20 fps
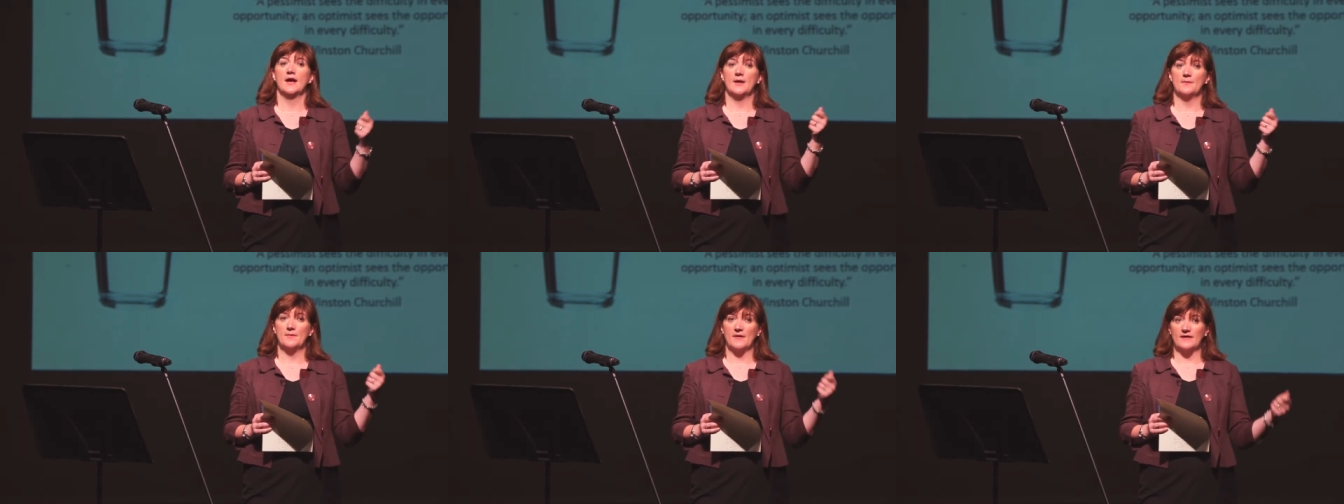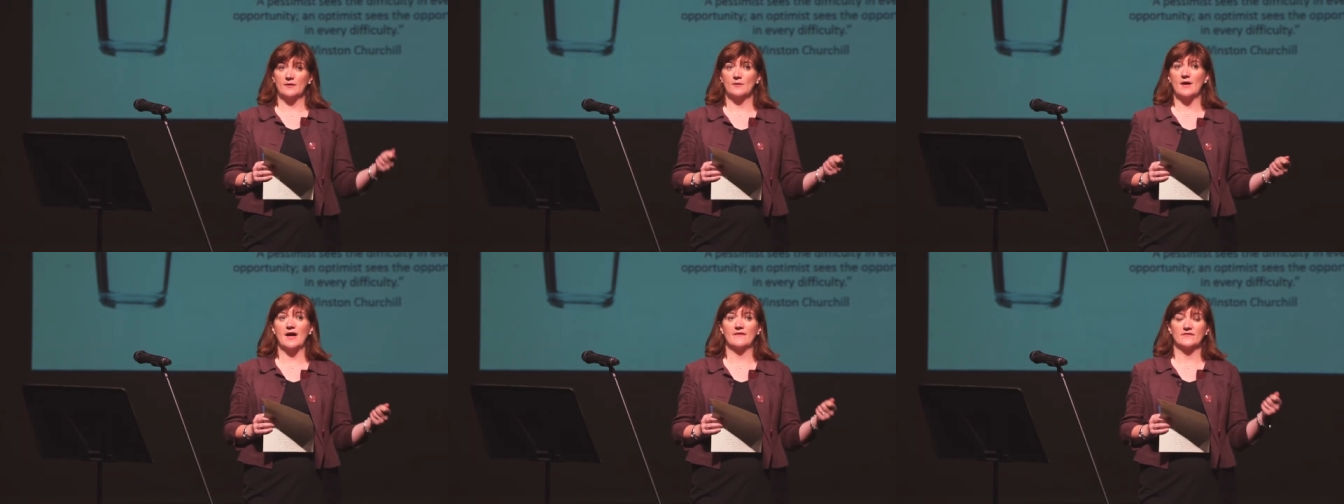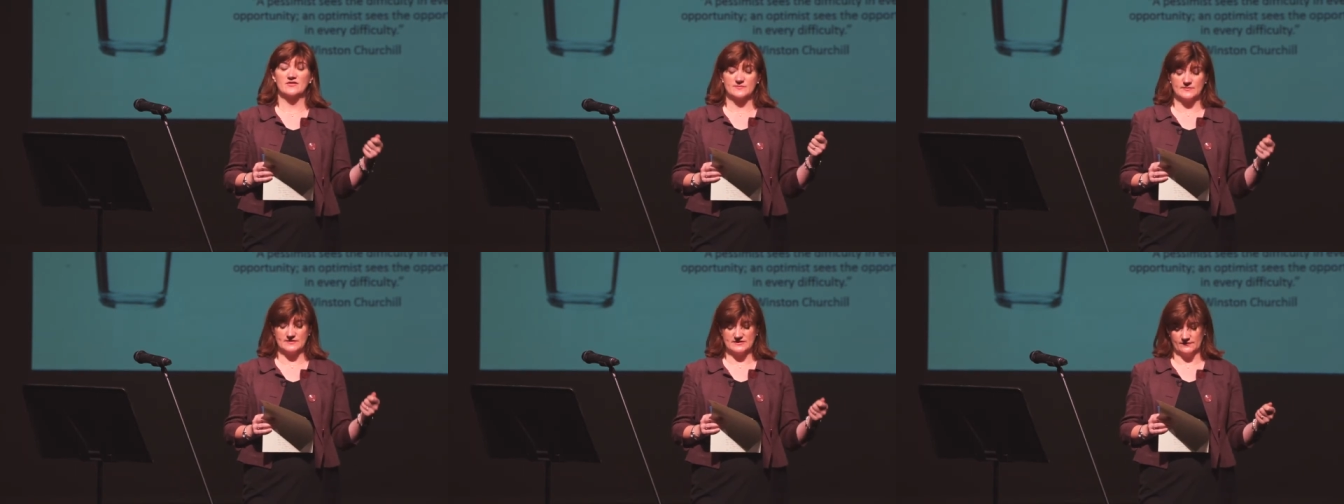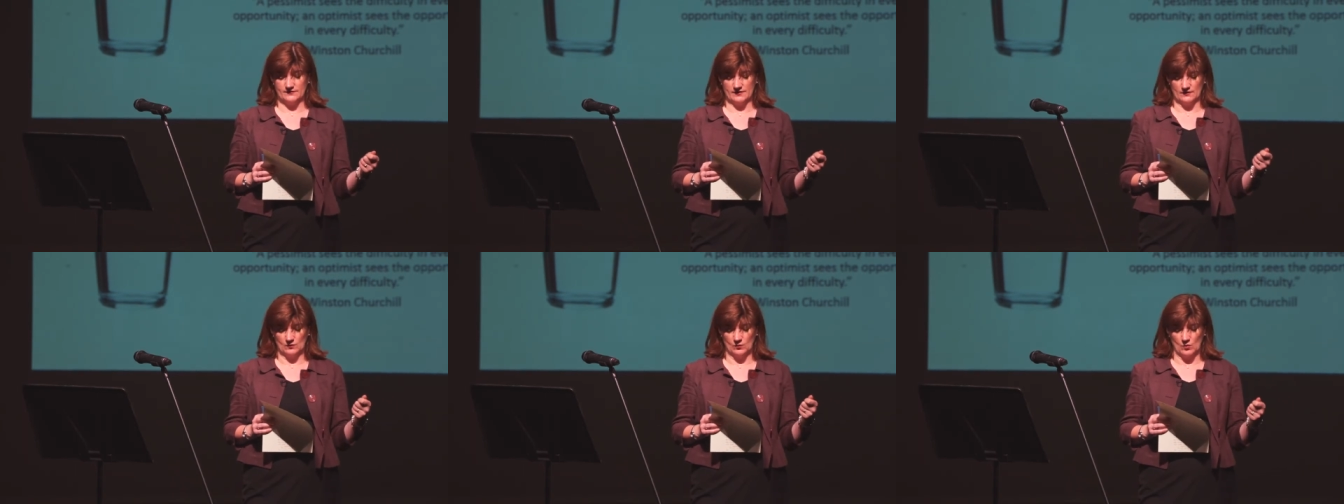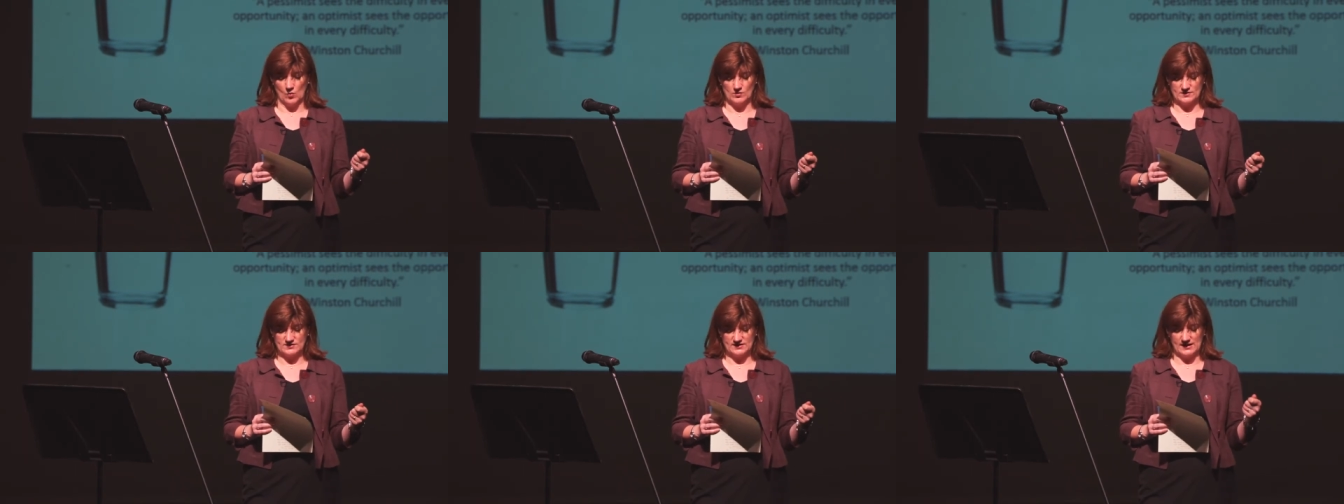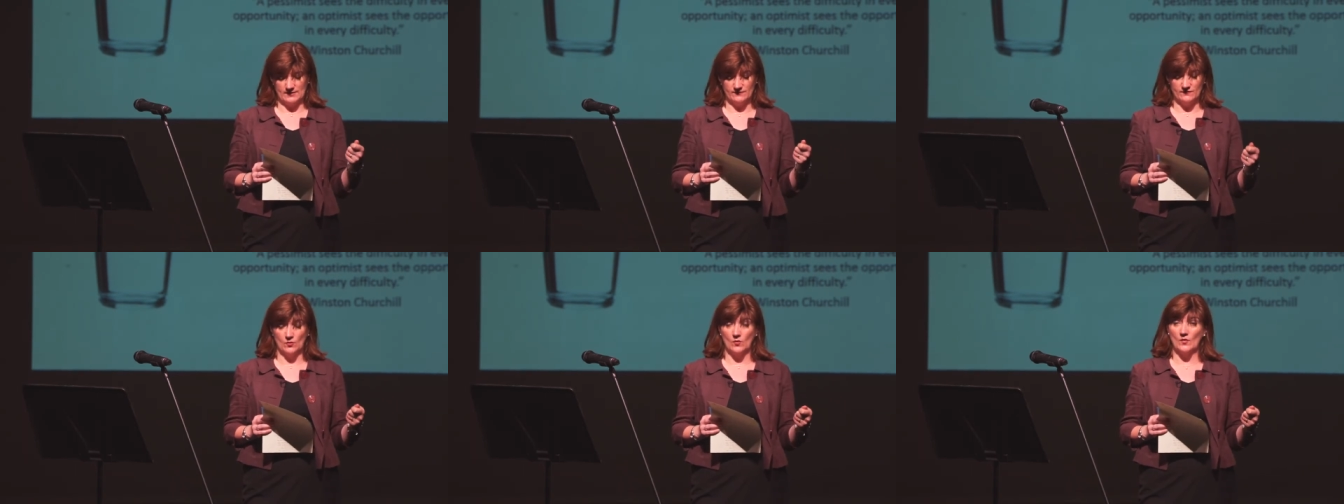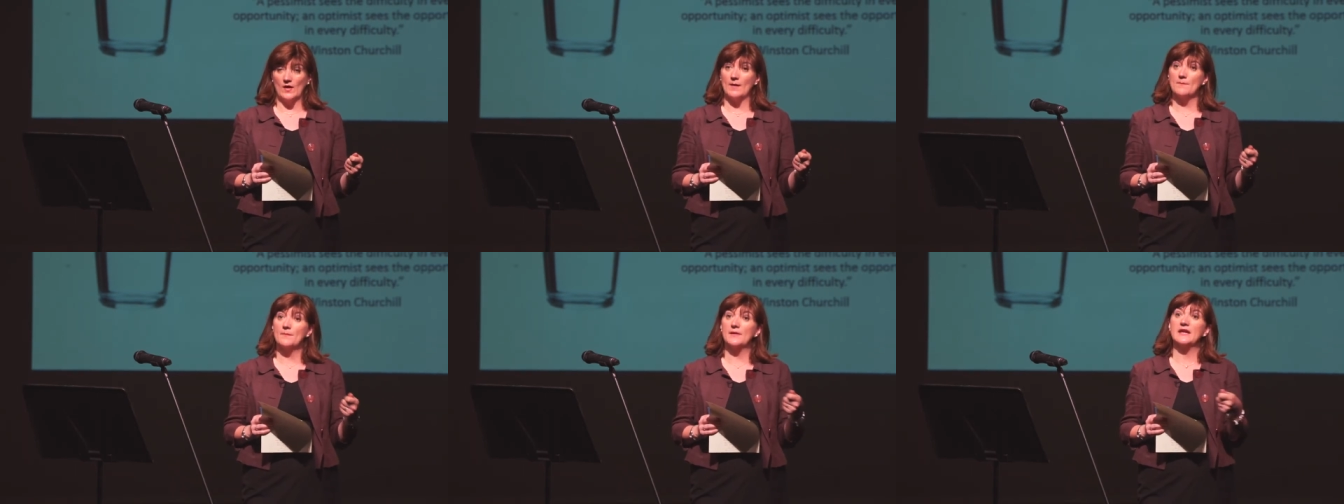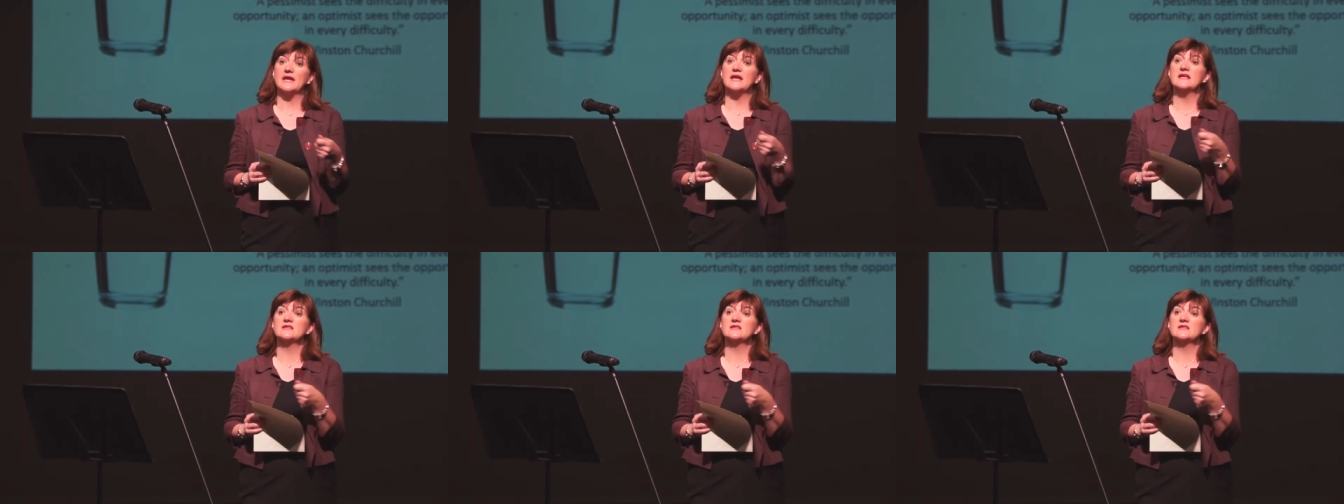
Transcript: and they will have a specific reward scheme for that, but it